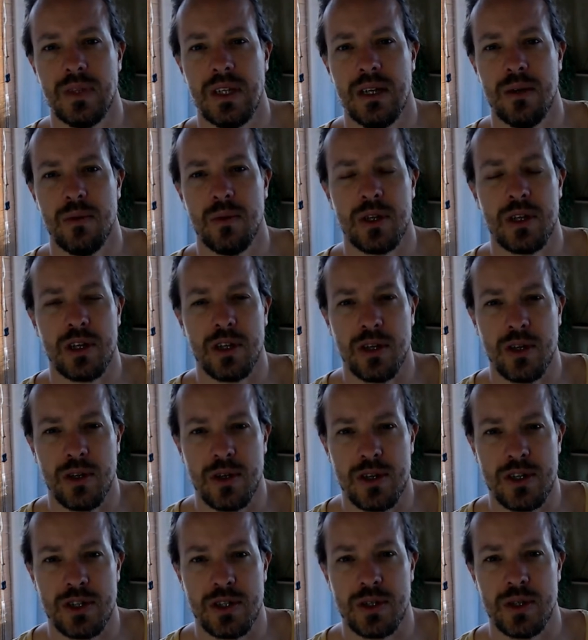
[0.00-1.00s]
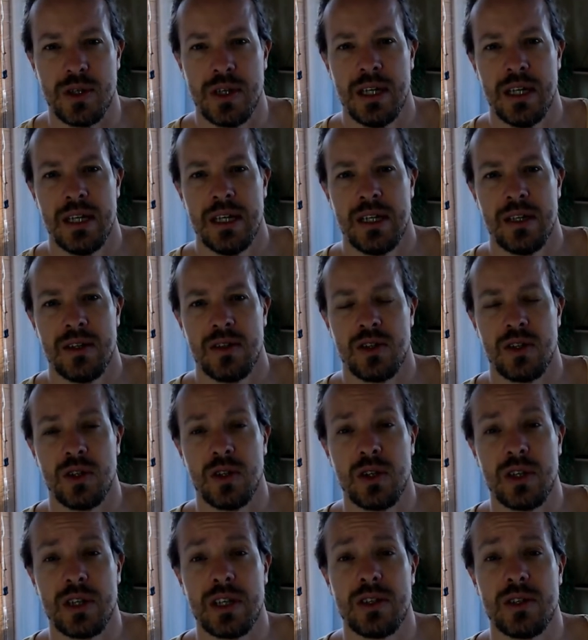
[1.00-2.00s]
I want to encourage you to
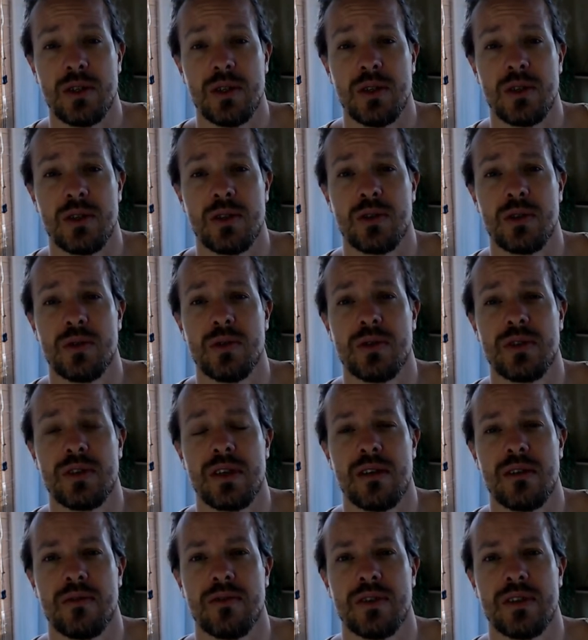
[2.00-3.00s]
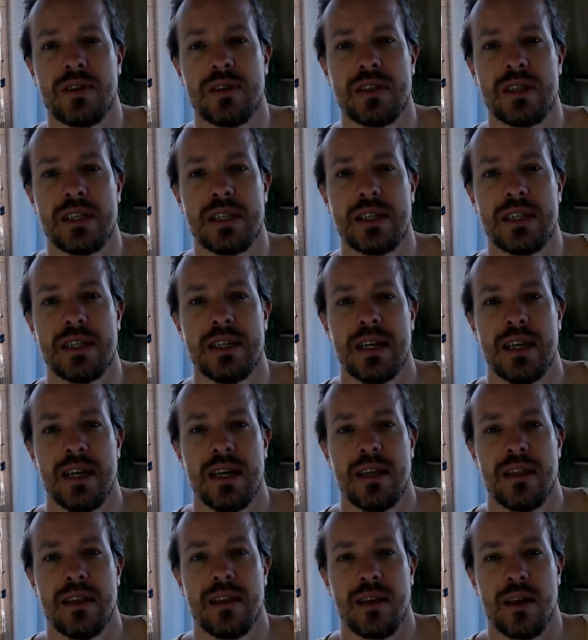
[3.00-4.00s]
look into your true self and see
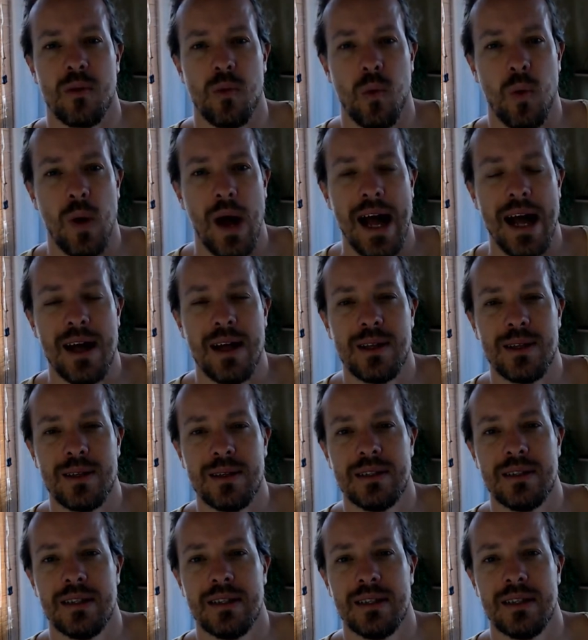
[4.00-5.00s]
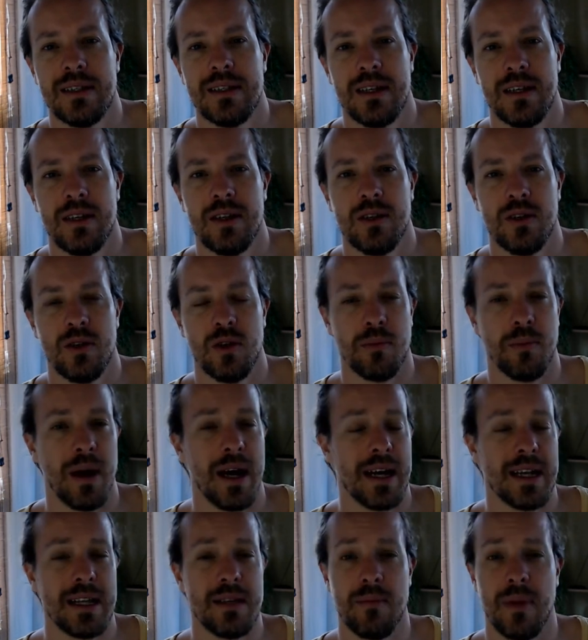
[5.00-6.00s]
that while your
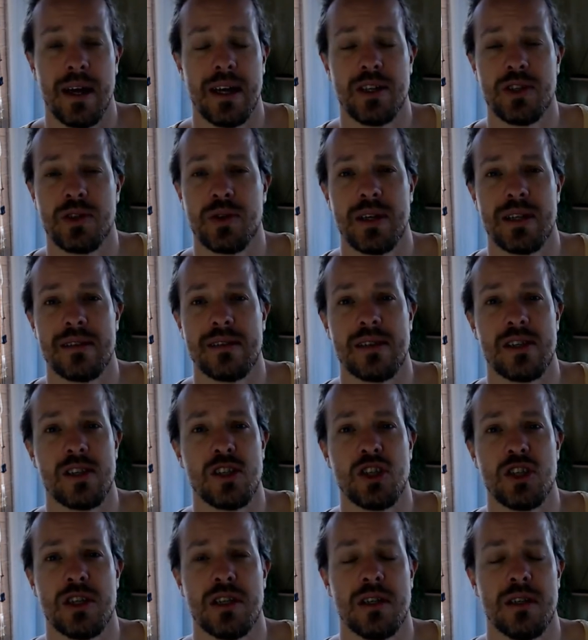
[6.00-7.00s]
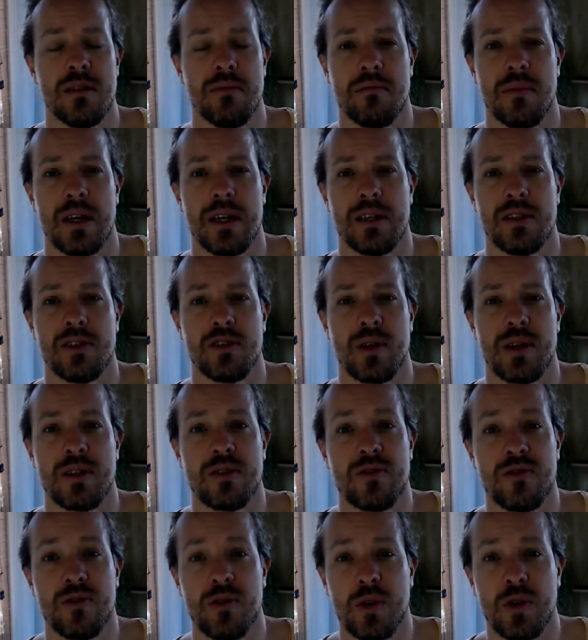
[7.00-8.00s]
body might transition, might
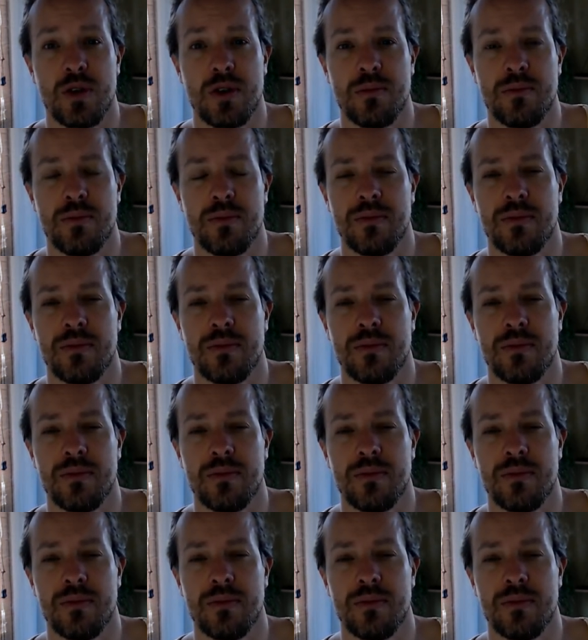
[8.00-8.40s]
transform,